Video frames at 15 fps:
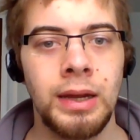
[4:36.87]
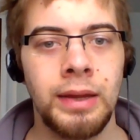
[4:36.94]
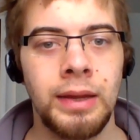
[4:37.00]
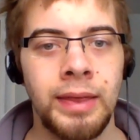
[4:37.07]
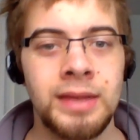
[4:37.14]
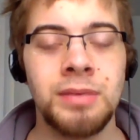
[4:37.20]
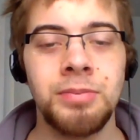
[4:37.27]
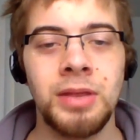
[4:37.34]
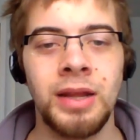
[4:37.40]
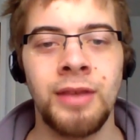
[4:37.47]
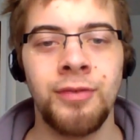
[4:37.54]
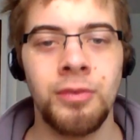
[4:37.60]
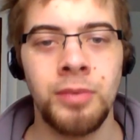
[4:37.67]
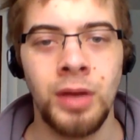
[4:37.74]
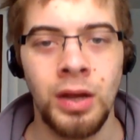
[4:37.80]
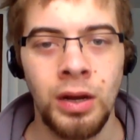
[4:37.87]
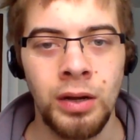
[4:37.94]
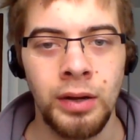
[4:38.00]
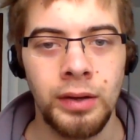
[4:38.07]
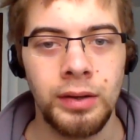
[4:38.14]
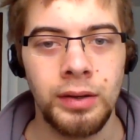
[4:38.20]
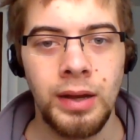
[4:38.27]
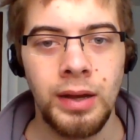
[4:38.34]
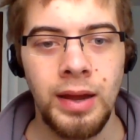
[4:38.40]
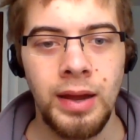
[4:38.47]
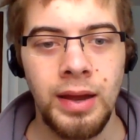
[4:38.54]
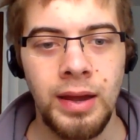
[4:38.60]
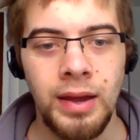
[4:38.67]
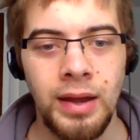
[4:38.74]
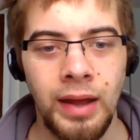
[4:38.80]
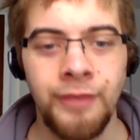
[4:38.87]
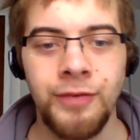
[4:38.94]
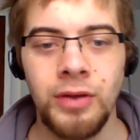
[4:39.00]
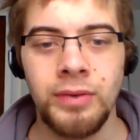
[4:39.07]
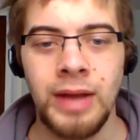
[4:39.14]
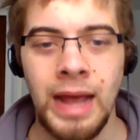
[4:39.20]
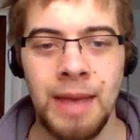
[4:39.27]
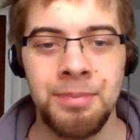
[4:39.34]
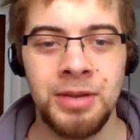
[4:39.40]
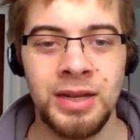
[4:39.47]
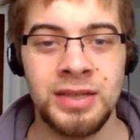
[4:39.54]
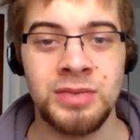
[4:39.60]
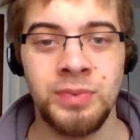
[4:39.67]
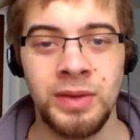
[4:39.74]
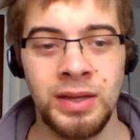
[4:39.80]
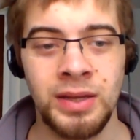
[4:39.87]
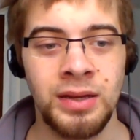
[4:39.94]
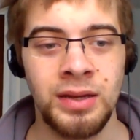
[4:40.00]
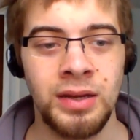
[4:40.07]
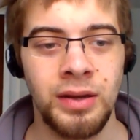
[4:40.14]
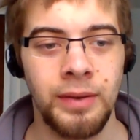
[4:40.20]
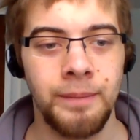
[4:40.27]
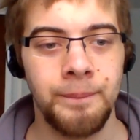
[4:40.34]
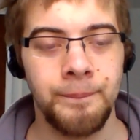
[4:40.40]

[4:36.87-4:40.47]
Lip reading: That's something that's from the heart. I found happiness within here.